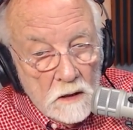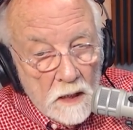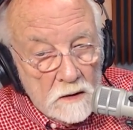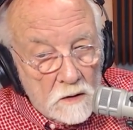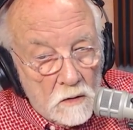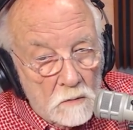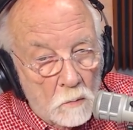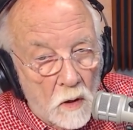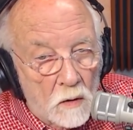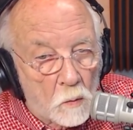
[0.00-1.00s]
It was
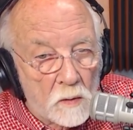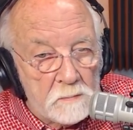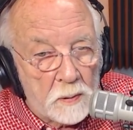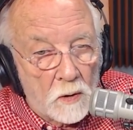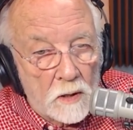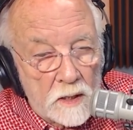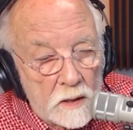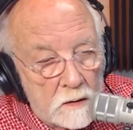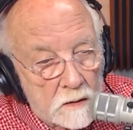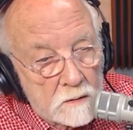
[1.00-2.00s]
hard work. We partied.
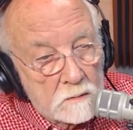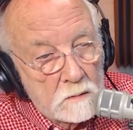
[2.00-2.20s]
And,